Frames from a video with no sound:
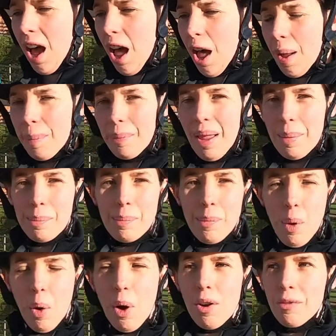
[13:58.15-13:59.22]
um, like
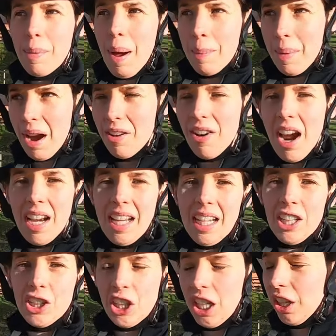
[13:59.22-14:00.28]
more about my riding,
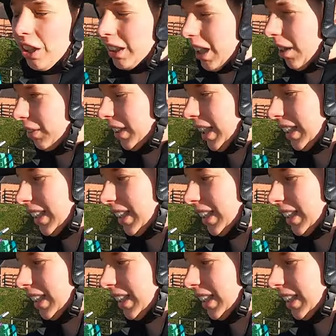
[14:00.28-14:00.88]
and she looks after